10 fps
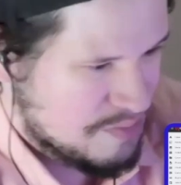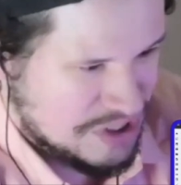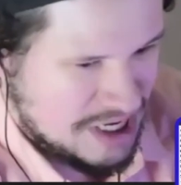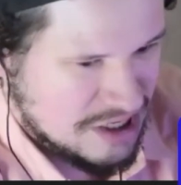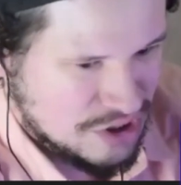But
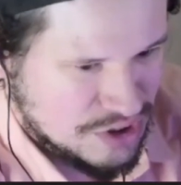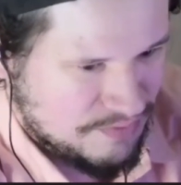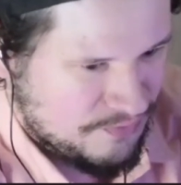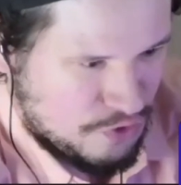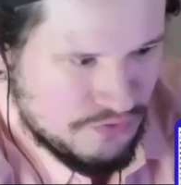then
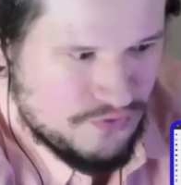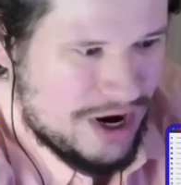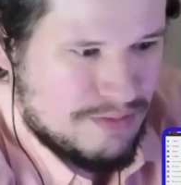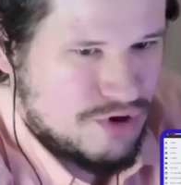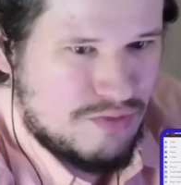there's full
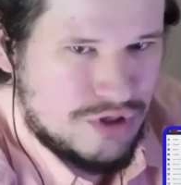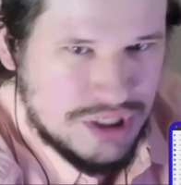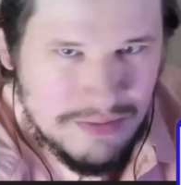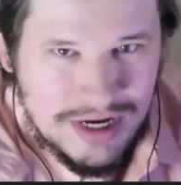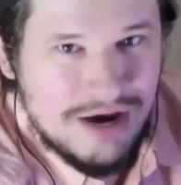frame rumors
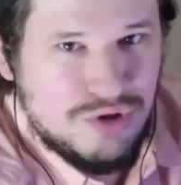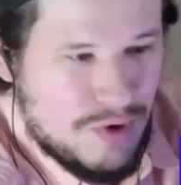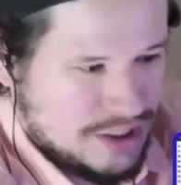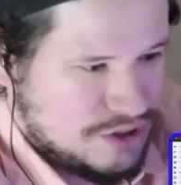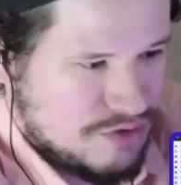coming out the
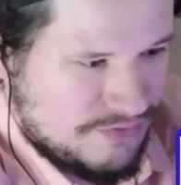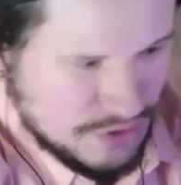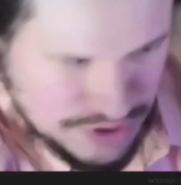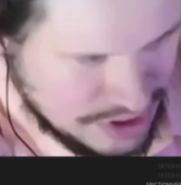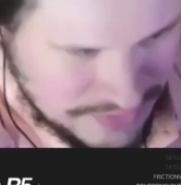wazoo of you
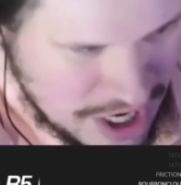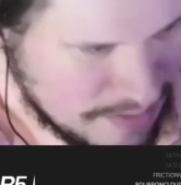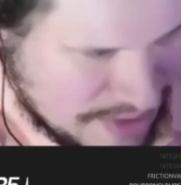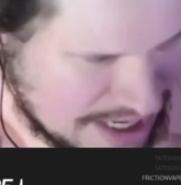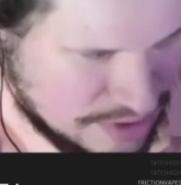still have the
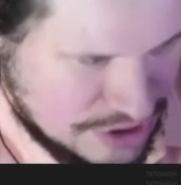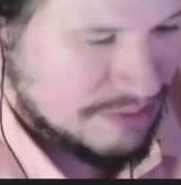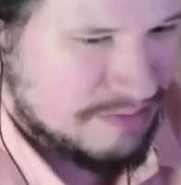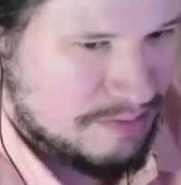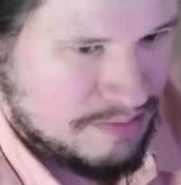RP, which is a
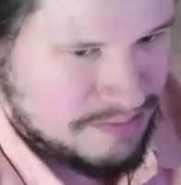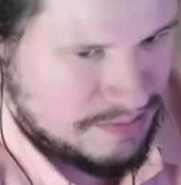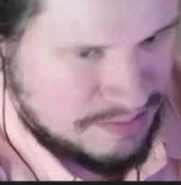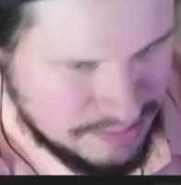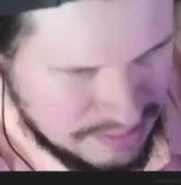
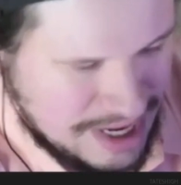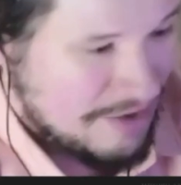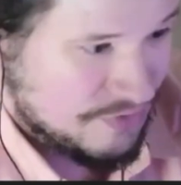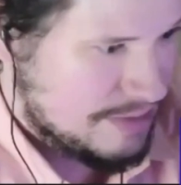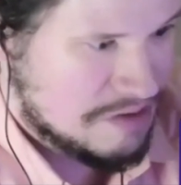not
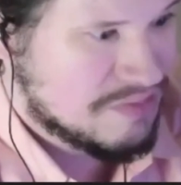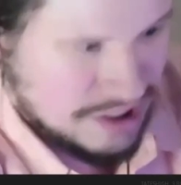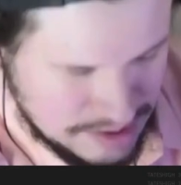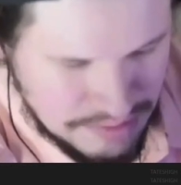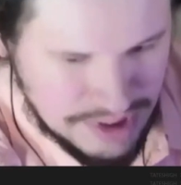for me, but
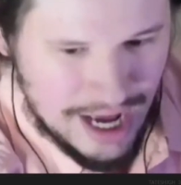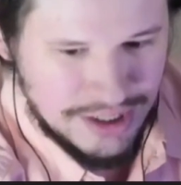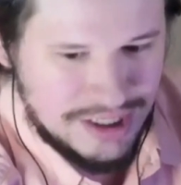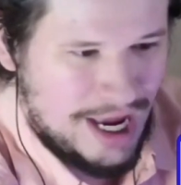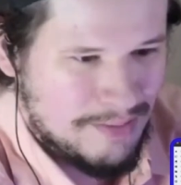
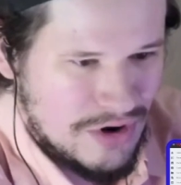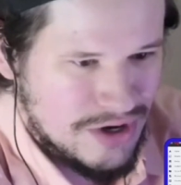solid camera.